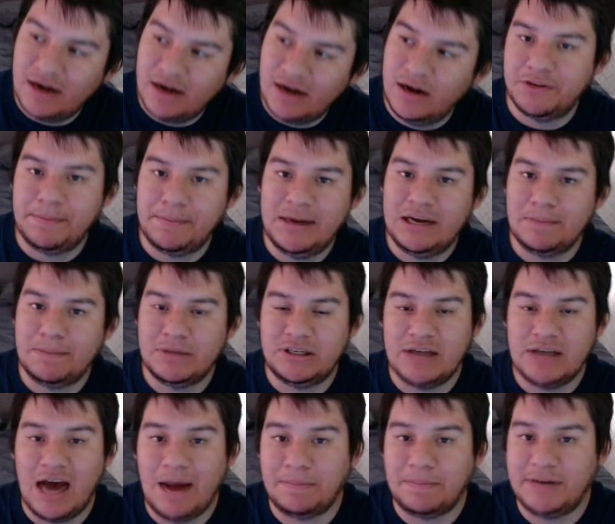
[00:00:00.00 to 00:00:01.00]
to make him a
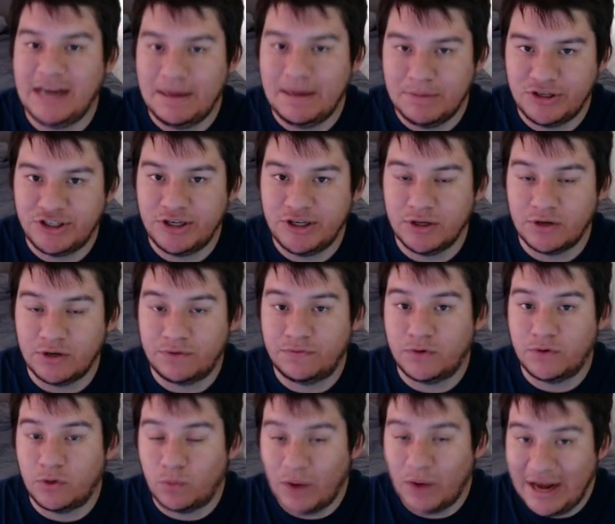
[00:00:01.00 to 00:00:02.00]
top damage dealer
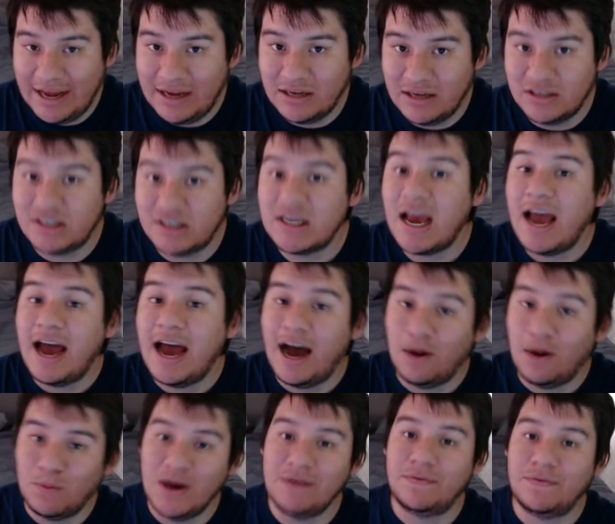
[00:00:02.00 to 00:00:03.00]
for raids.
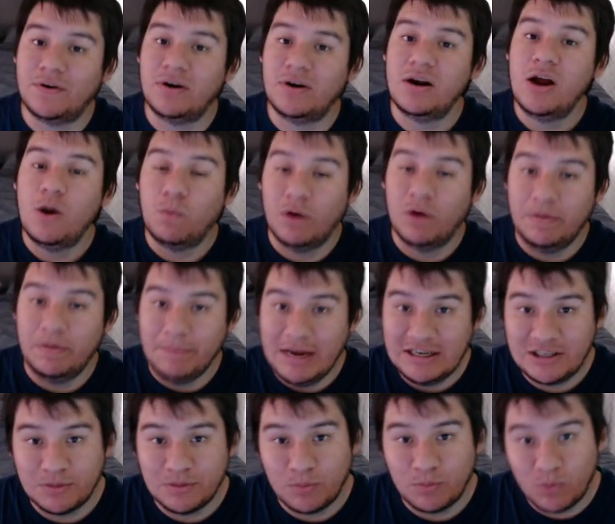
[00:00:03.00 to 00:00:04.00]
However, what
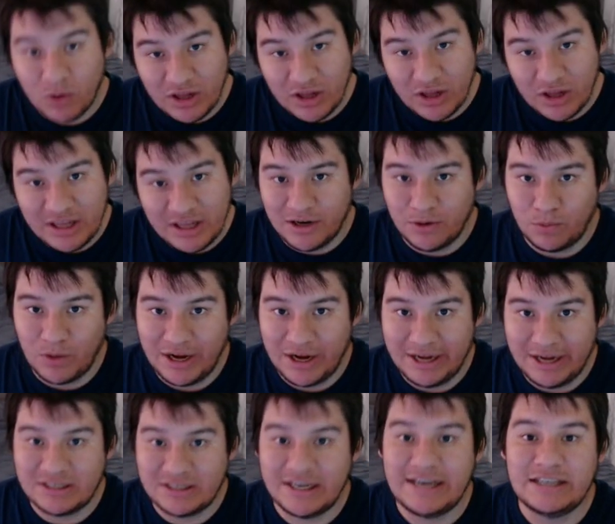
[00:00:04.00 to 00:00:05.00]
makes him really good in
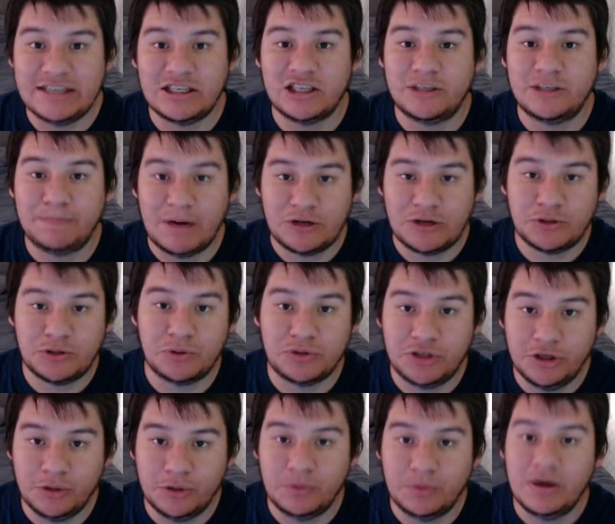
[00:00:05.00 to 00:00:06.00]
raids is his special
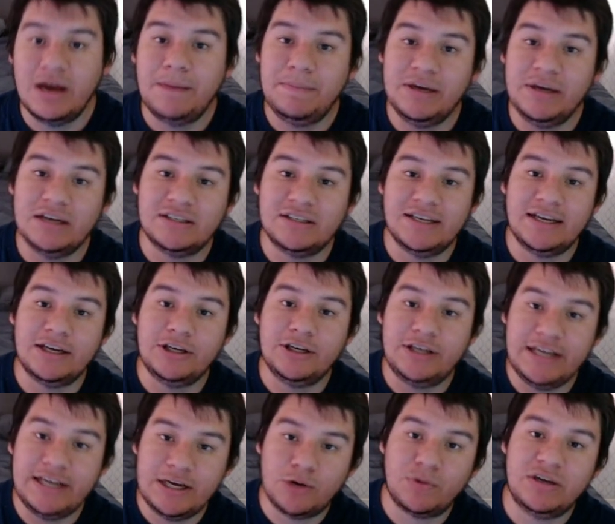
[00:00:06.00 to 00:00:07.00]
2 because it can
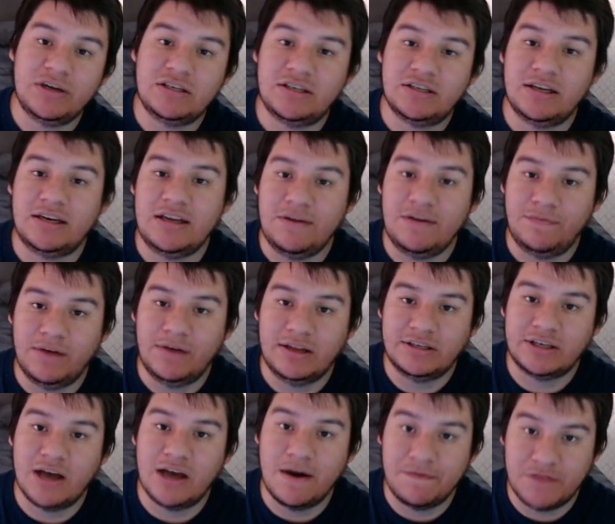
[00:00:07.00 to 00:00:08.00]
decrease the
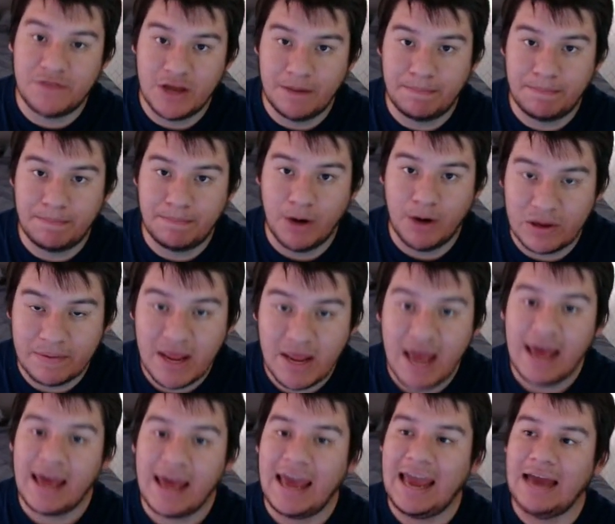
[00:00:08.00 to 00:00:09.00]
defense of the opponent.
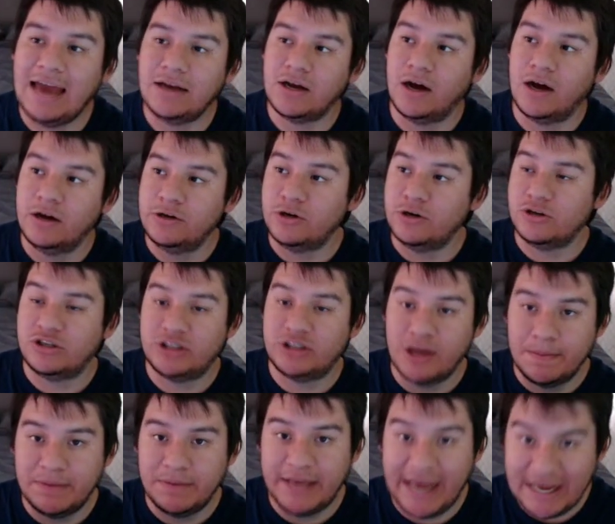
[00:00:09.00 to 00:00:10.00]
And under
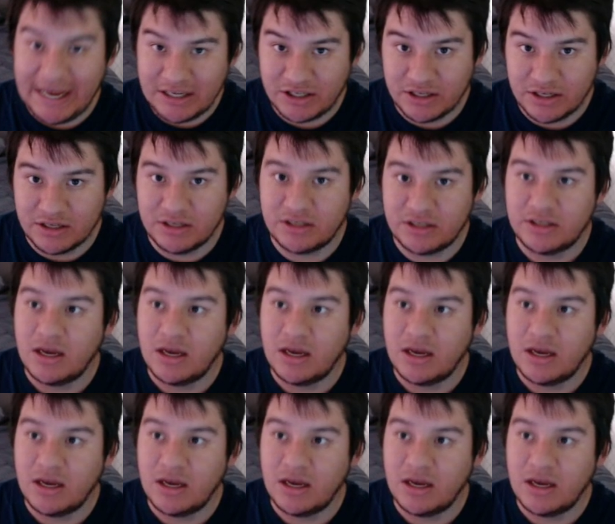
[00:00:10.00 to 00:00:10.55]
some cases,